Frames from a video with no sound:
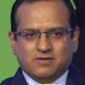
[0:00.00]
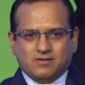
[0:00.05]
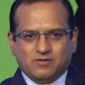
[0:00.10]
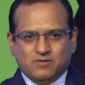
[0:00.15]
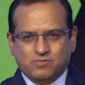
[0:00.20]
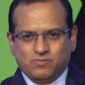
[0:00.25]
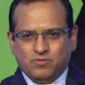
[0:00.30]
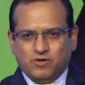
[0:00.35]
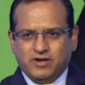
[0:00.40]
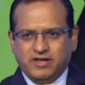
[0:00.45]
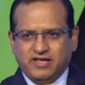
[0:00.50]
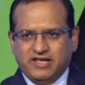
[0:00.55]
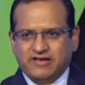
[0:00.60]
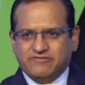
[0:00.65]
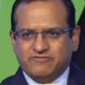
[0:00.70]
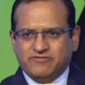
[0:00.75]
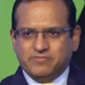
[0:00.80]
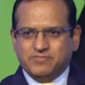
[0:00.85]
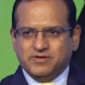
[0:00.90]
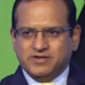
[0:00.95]
Good morning,
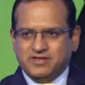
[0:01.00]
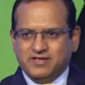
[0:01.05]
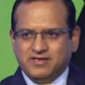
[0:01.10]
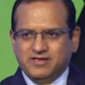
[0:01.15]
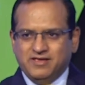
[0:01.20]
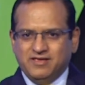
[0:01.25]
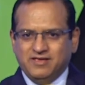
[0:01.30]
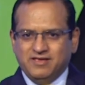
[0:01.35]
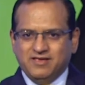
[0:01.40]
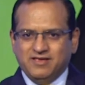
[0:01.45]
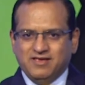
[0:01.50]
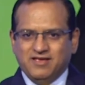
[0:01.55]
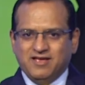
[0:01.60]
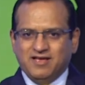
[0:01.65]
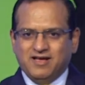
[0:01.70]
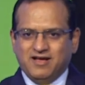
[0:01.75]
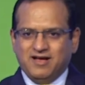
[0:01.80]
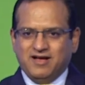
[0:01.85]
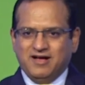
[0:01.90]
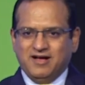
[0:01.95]
everybody.
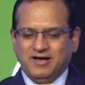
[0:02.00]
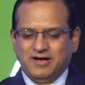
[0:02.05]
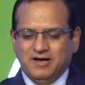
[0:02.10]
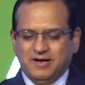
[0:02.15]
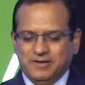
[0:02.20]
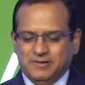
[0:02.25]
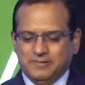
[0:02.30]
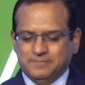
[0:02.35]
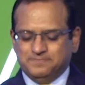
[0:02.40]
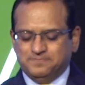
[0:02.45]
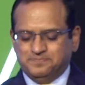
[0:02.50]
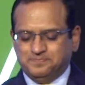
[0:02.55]
Uh,